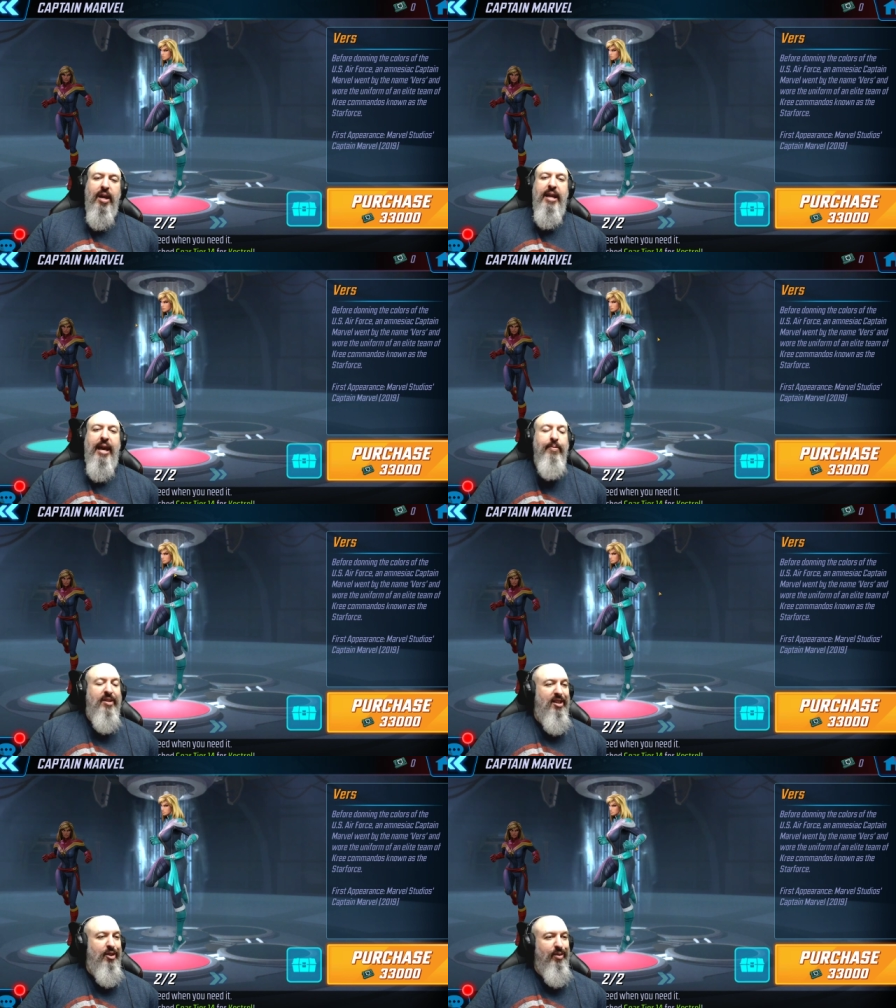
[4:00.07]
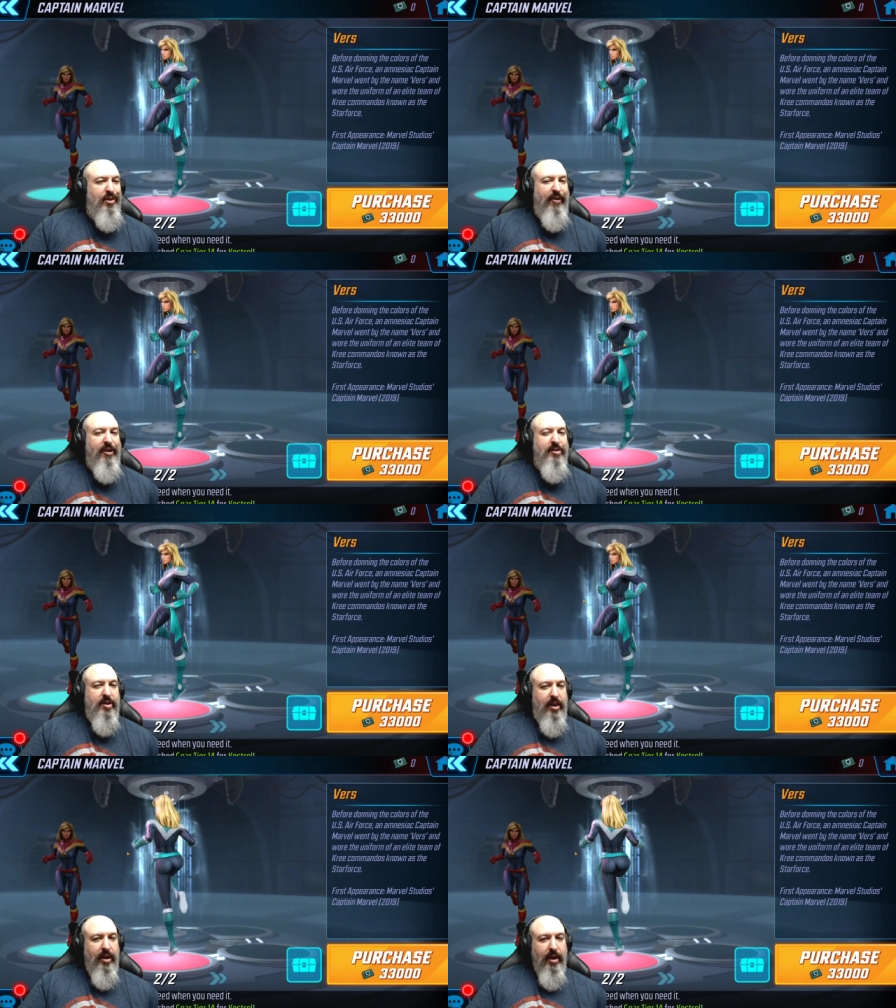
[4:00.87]
the M C U's
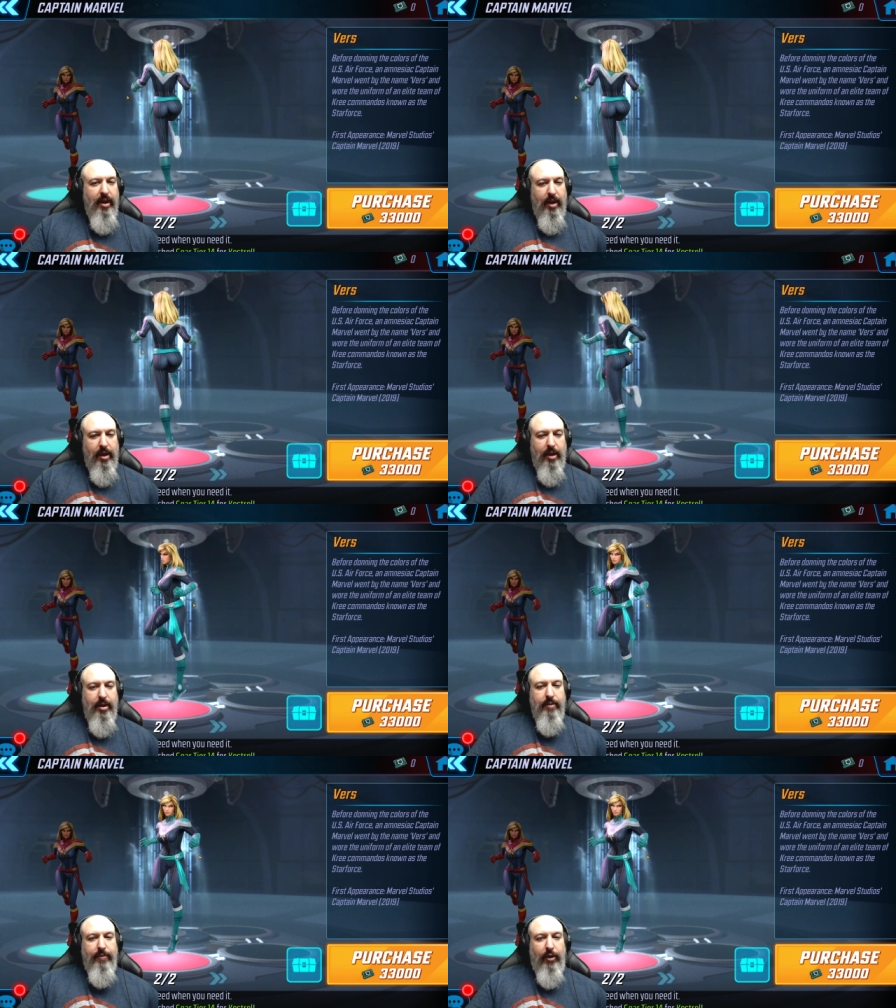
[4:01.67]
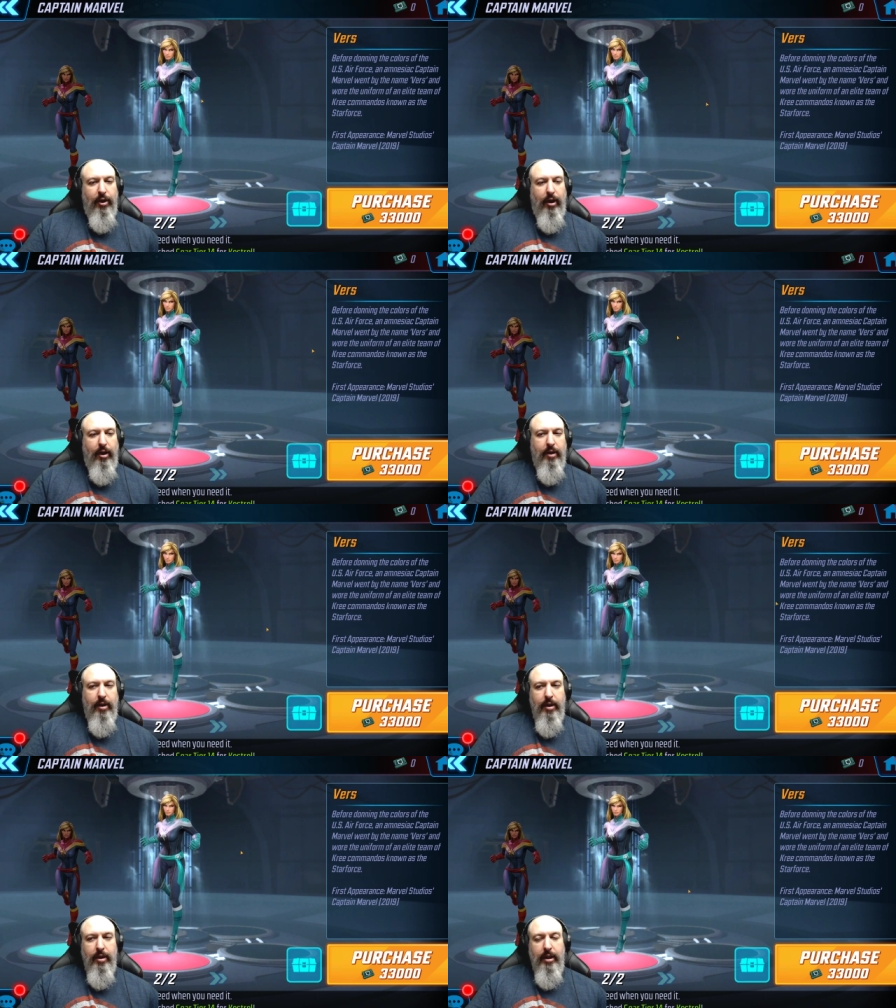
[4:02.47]
version of her
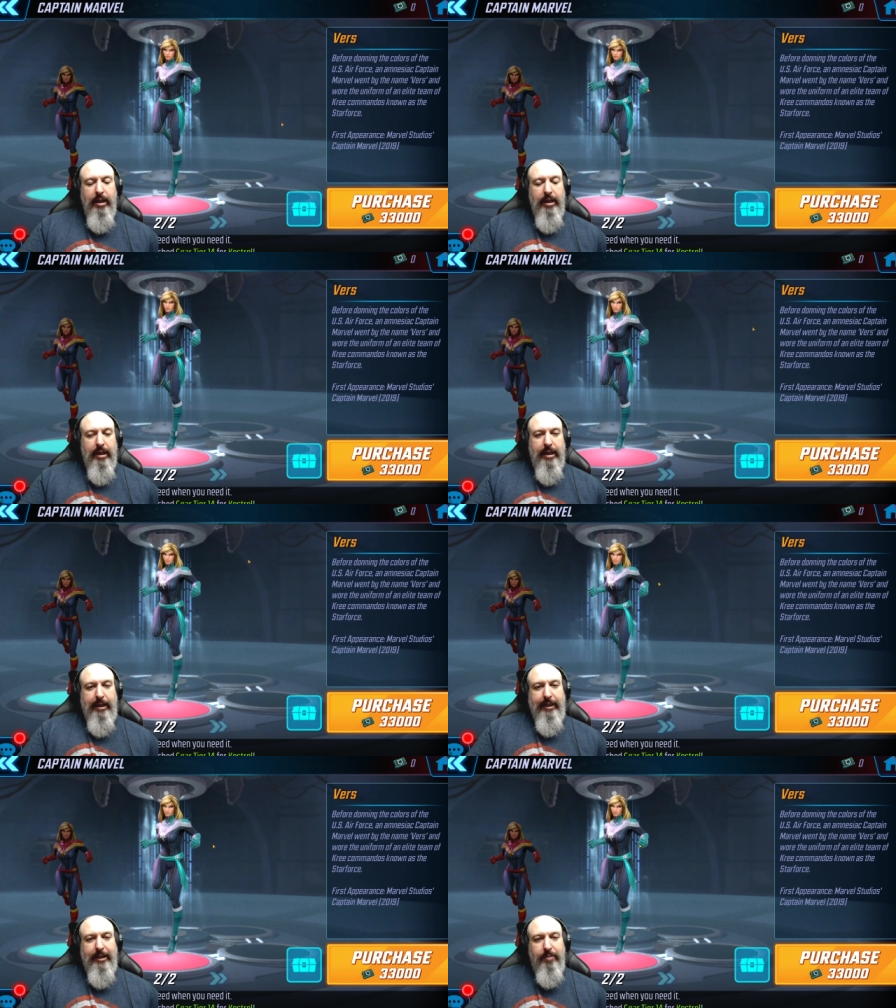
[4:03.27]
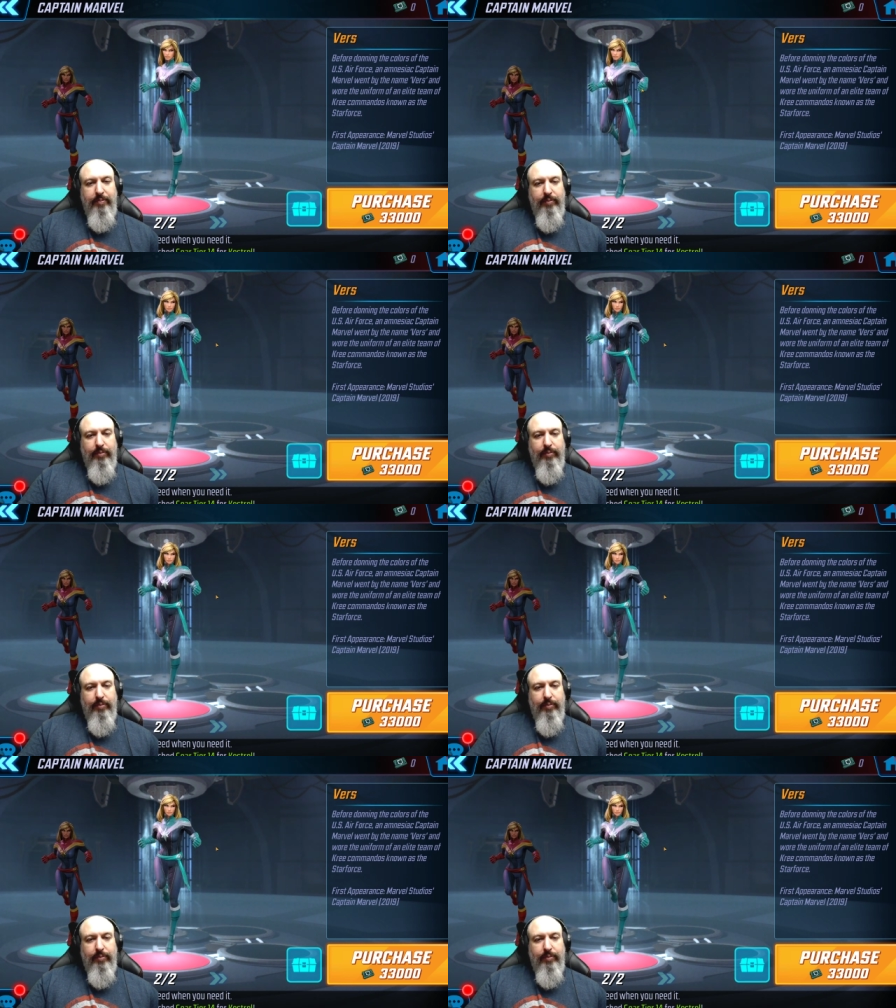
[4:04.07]
um,